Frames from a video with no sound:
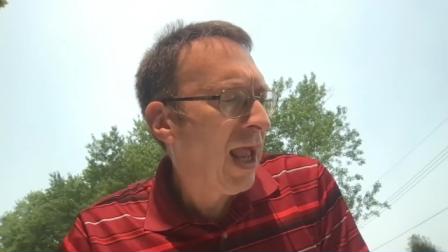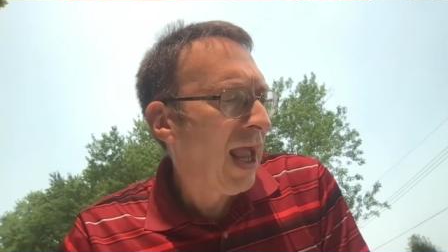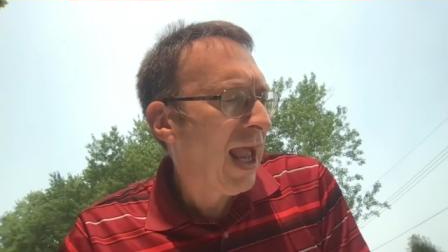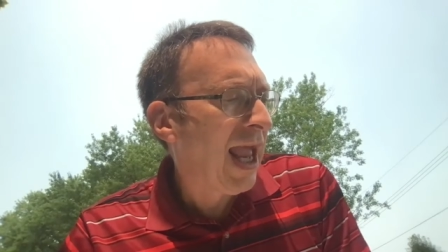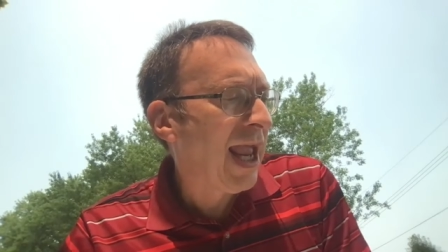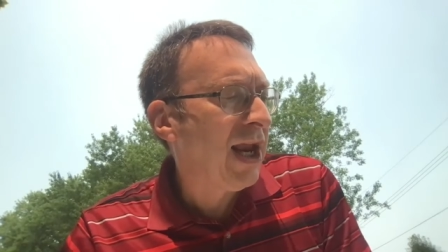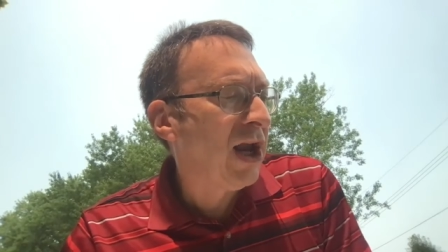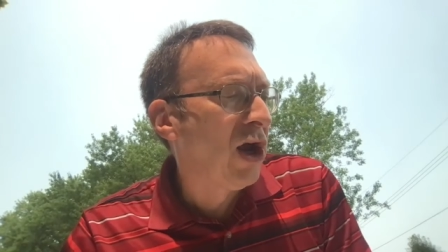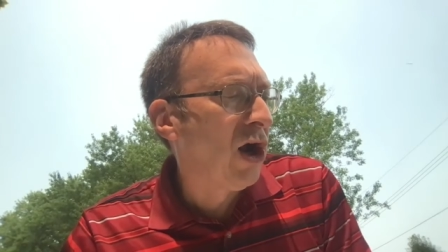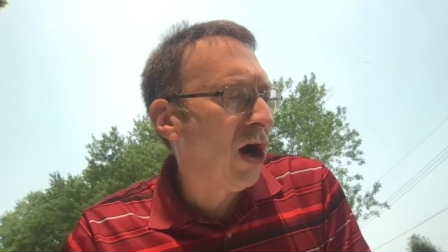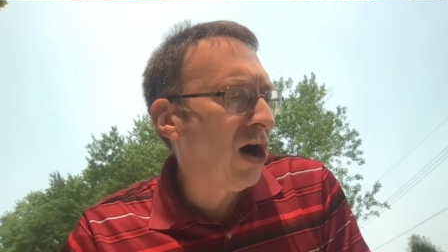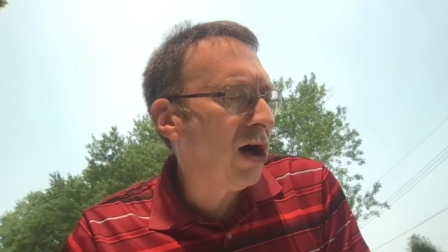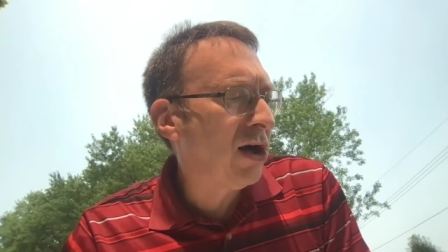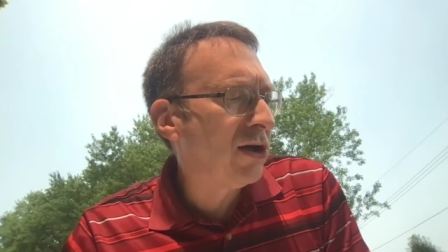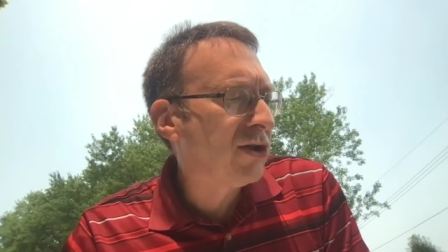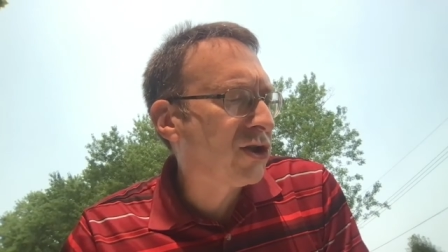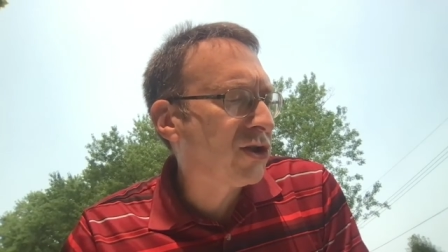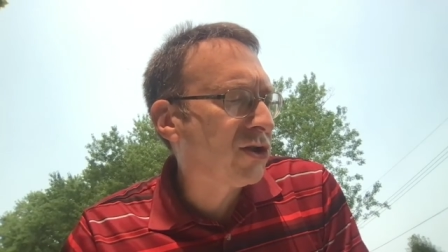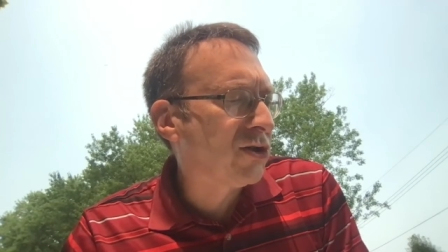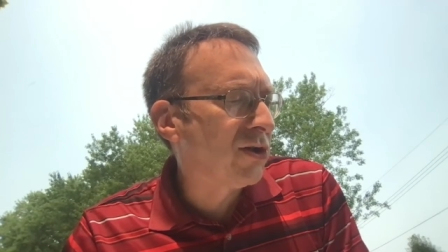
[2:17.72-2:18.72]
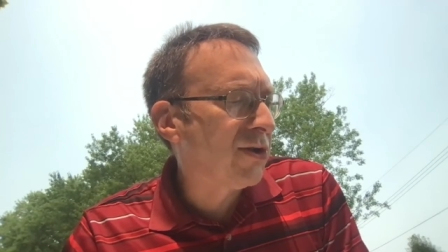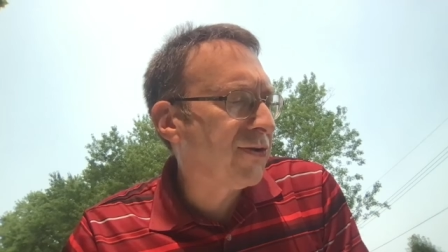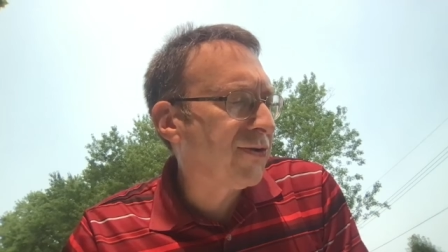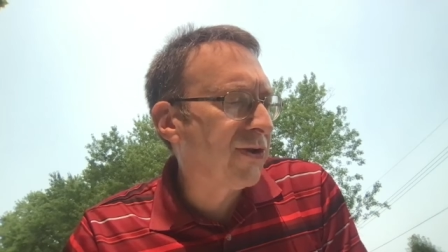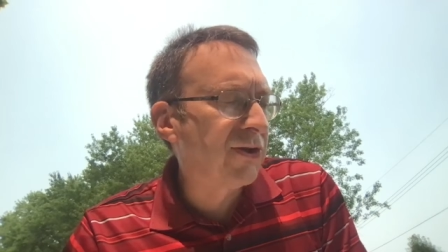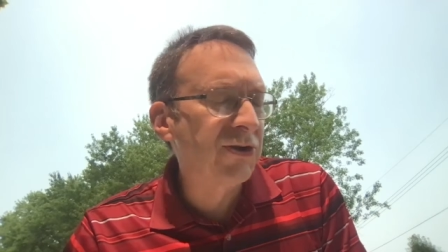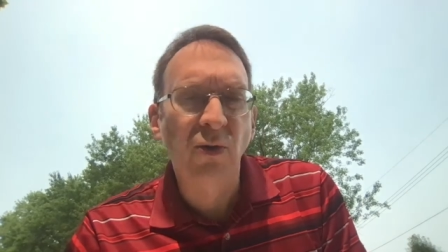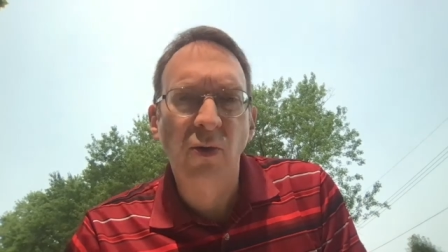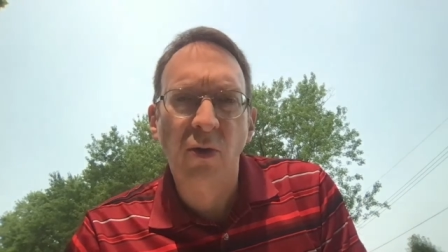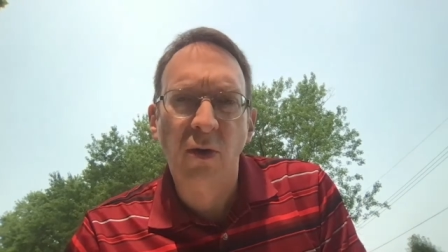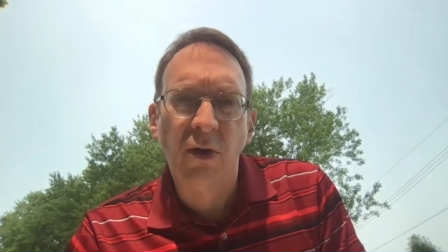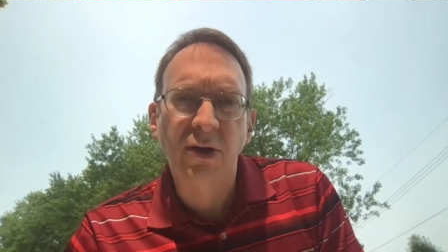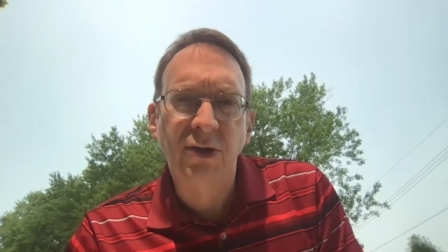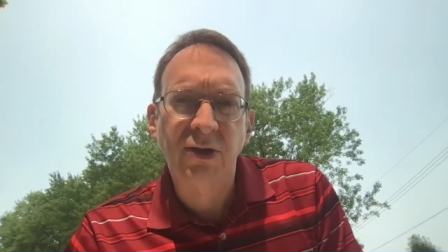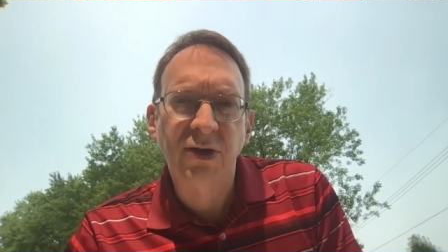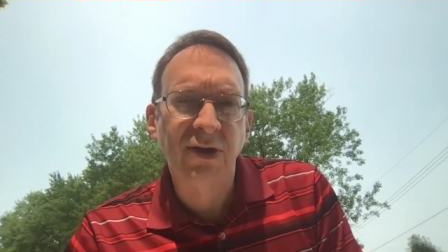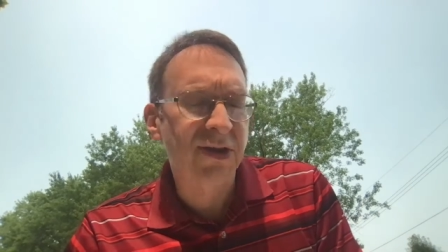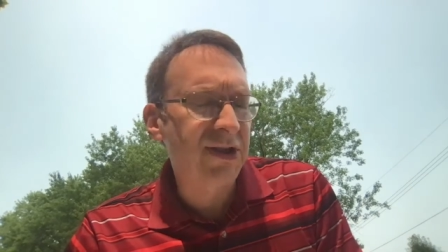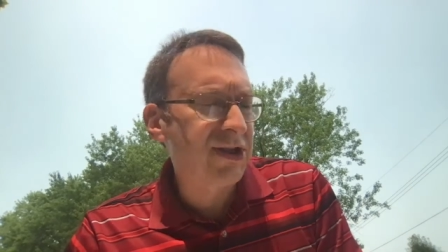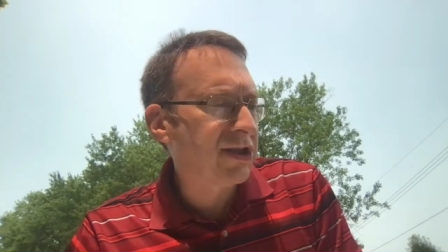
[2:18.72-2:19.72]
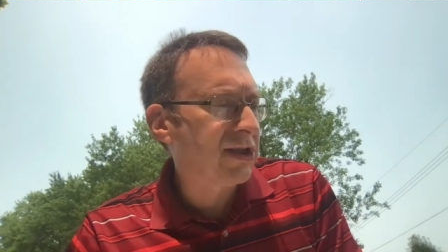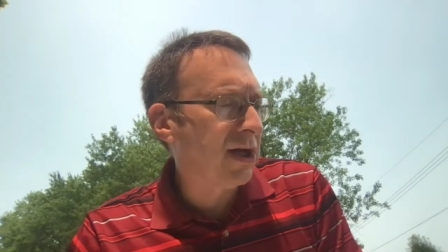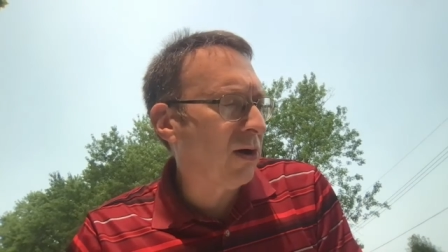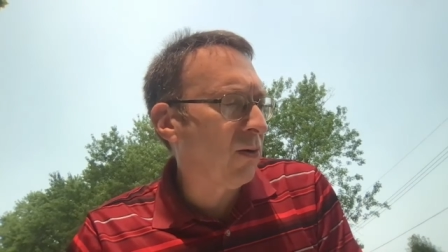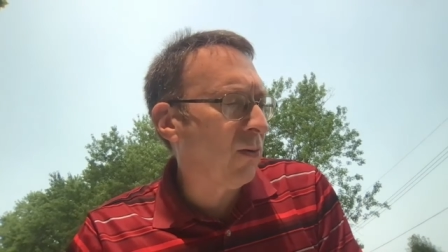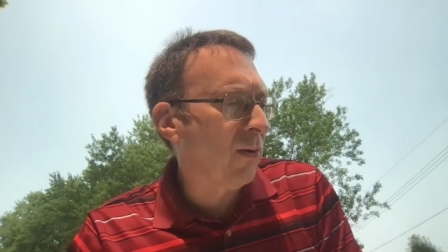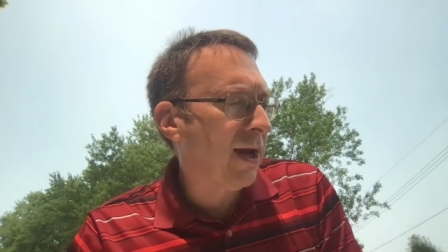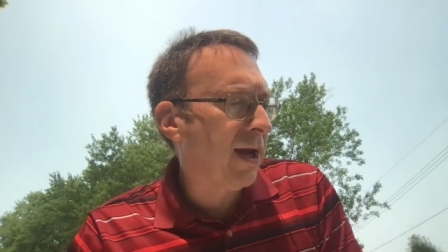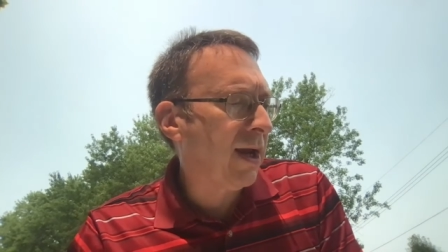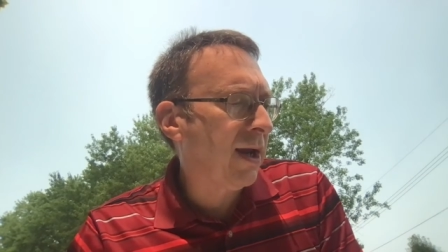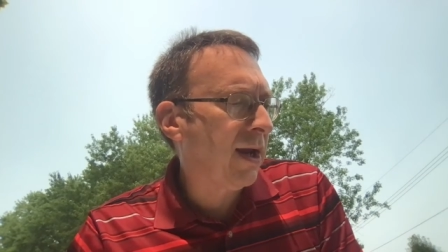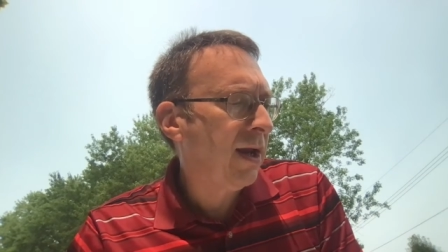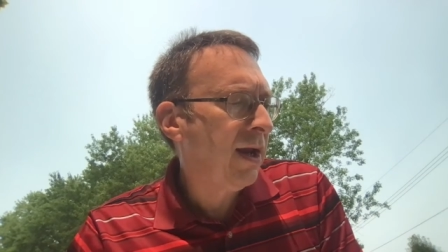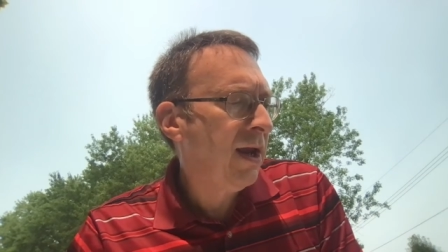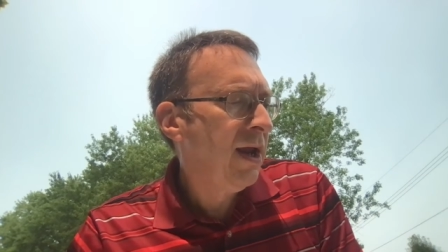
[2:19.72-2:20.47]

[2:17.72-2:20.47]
A guard stood at the door to the stairway.